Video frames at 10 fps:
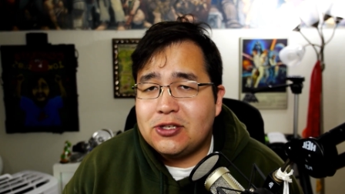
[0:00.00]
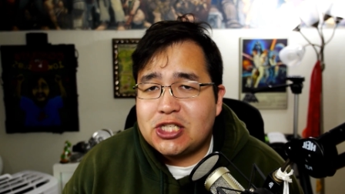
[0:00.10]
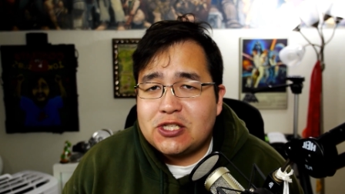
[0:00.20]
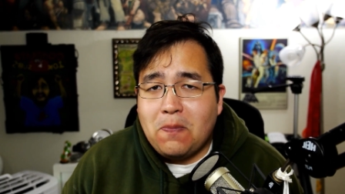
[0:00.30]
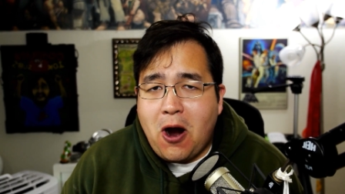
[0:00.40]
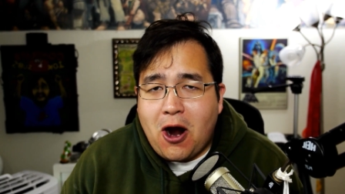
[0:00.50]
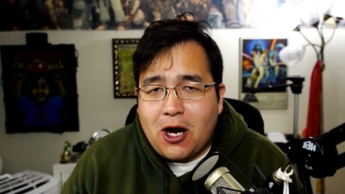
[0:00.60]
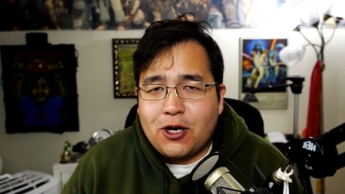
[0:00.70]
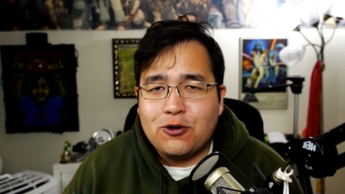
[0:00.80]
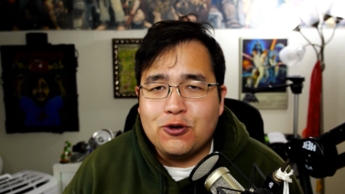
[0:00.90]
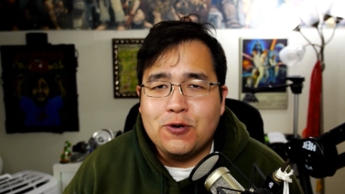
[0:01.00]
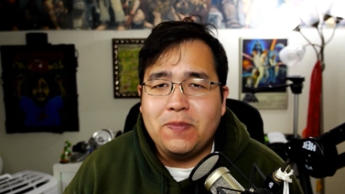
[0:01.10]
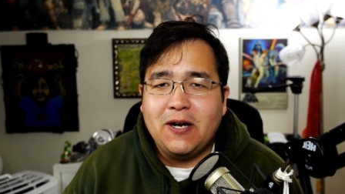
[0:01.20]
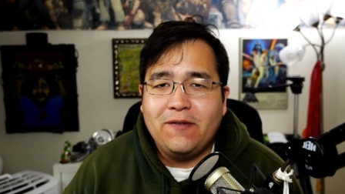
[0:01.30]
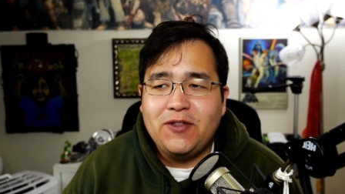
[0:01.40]
smart group
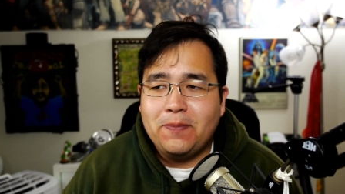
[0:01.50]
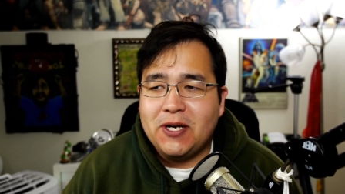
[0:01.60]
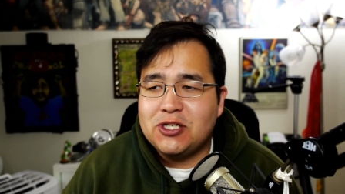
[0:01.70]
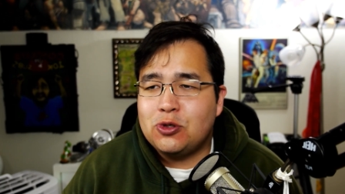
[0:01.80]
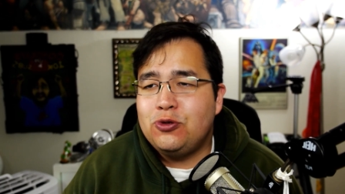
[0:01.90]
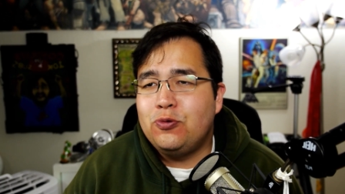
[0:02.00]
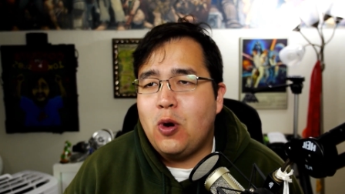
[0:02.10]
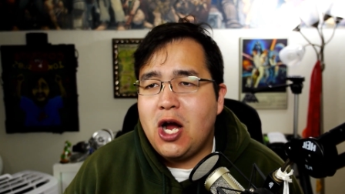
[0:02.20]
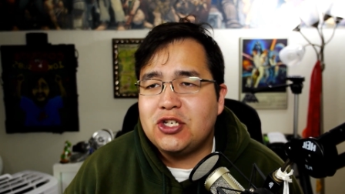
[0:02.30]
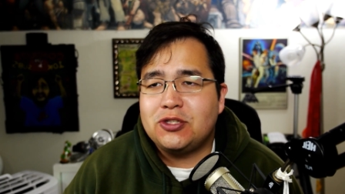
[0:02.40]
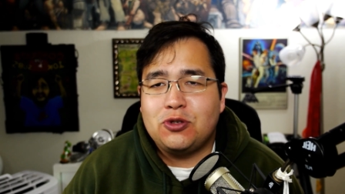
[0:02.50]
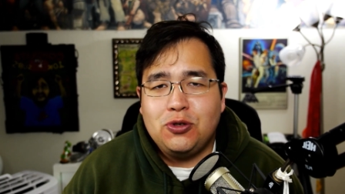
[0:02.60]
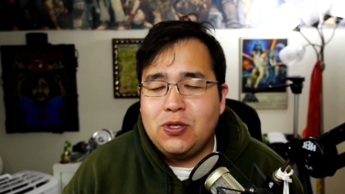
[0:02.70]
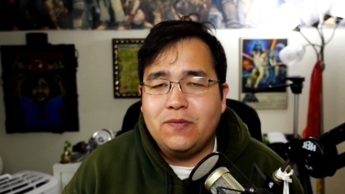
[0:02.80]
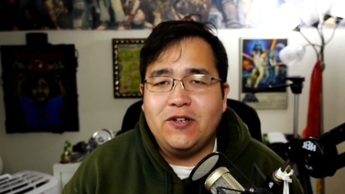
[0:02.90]
of the bunch who watch
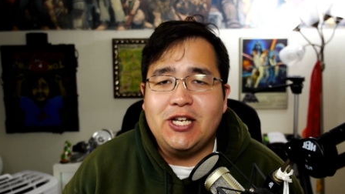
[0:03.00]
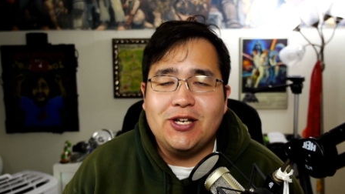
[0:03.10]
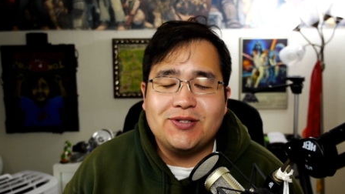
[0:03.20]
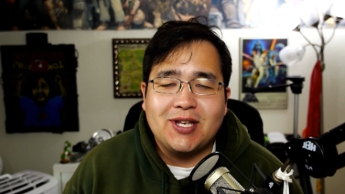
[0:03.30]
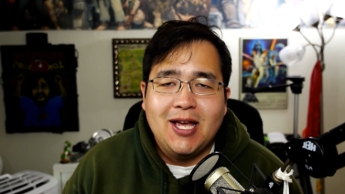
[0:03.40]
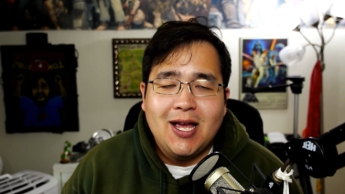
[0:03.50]
YouTube videos.